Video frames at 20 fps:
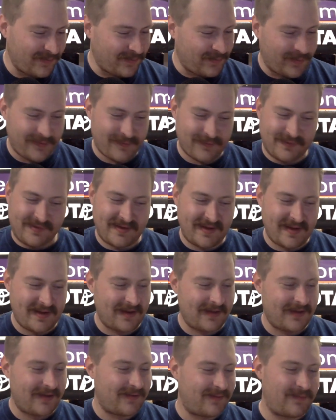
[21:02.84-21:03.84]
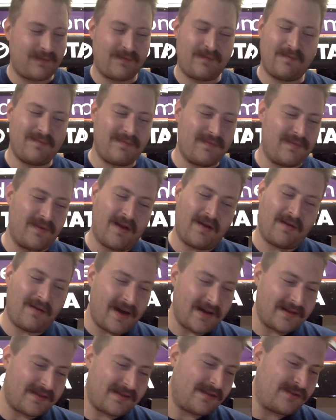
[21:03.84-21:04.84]
we've seen it a
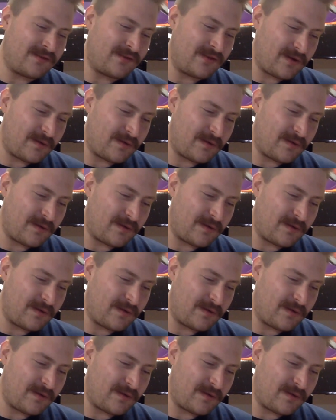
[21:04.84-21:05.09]
lot this